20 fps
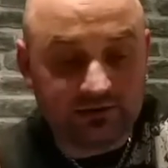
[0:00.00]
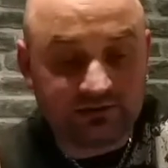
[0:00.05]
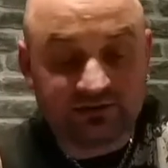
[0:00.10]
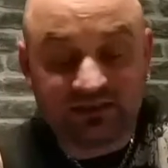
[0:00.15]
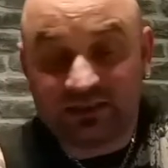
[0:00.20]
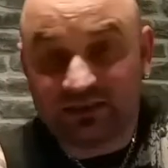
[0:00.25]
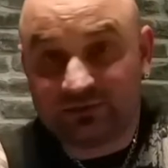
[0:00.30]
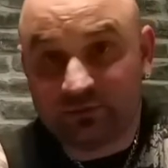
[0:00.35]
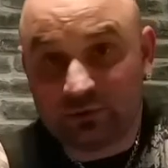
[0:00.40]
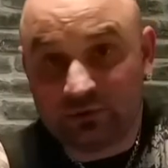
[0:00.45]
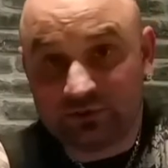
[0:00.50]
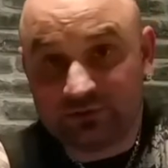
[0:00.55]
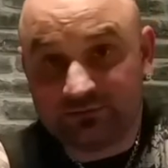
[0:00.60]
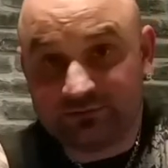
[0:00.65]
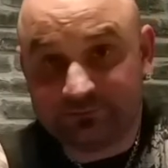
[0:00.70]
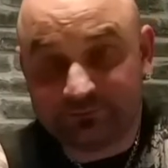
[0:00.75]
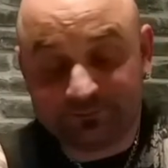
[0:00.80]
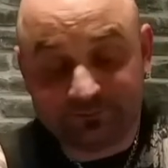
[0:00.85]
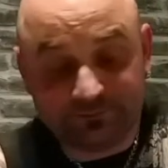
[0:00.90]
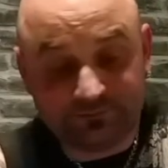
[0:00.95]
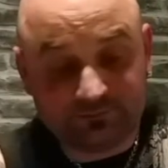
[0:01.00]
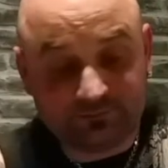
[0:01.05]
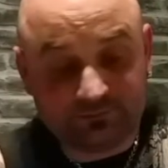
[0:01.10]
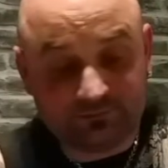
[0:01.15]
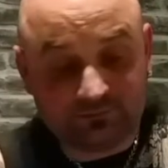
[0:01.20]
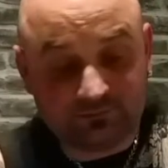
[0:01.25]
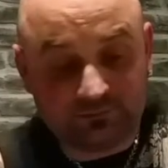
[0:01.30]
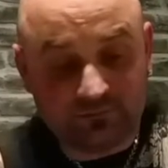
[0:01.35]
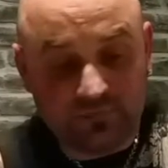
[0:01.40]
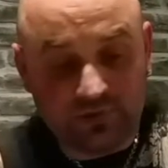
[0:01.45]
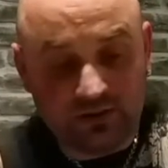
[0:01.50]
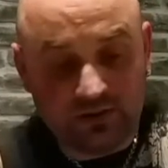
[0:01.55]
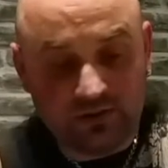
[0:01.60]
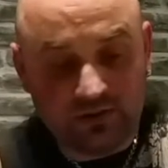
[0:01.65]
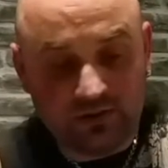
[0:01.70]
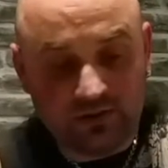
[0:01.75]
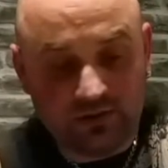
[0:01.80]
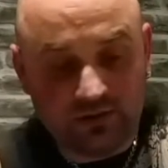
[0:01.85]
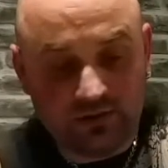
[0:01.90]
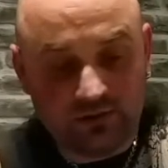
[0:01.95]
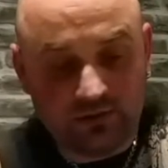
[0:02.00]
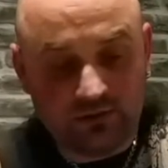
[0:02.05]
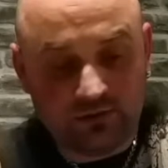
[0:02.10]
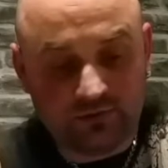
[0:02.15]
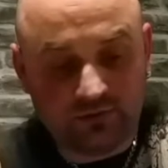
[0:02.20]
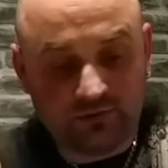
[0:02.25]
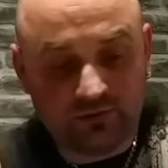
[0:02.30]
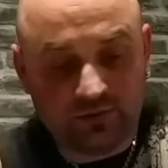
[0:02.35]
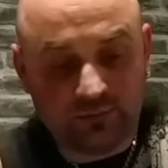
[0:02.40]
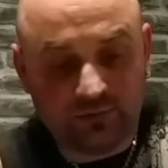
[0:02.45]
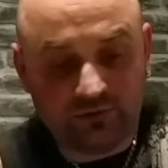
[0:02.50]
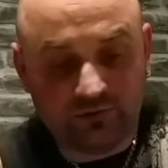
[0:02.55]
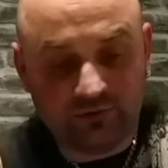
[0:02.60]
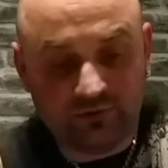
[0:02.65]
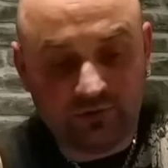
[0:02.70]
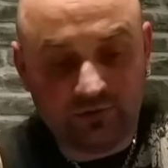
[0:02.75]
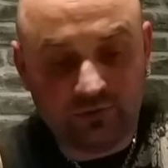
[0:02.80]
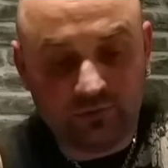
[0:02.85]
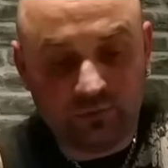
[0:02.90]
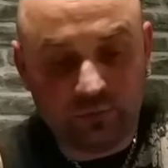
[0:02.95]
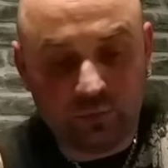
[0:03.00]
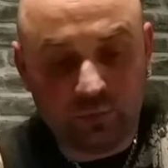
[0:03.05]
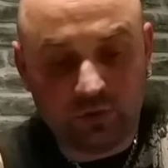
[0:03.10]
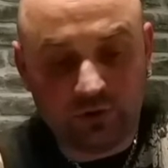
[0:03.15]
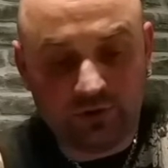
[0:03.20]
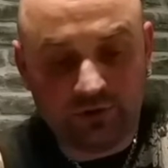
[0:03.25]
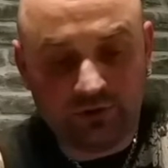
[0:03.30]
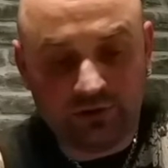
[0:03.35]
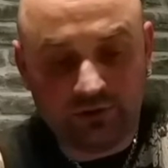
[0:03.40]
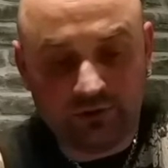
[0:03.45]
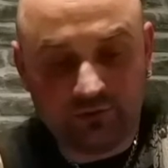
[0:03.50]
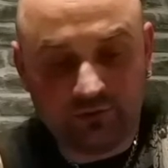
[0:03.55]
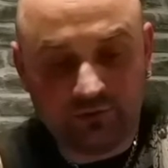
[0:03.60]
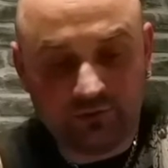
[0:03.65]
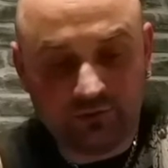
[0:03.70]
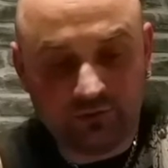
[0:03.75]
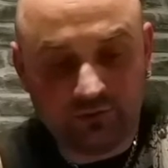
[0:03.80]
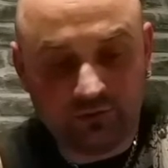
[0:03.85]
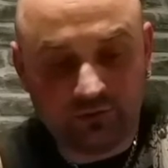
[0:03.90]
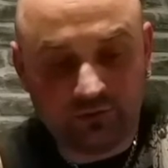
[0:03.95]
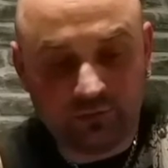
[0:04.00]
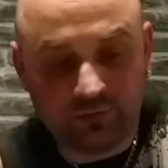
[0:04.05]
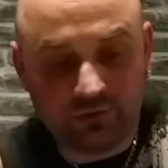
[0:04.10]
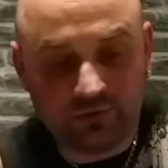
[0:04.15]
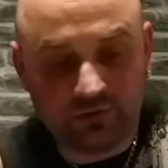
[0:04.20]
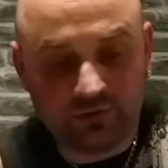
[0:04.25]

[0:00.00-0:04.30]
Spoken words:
So that's why. Number 2, why YouTube?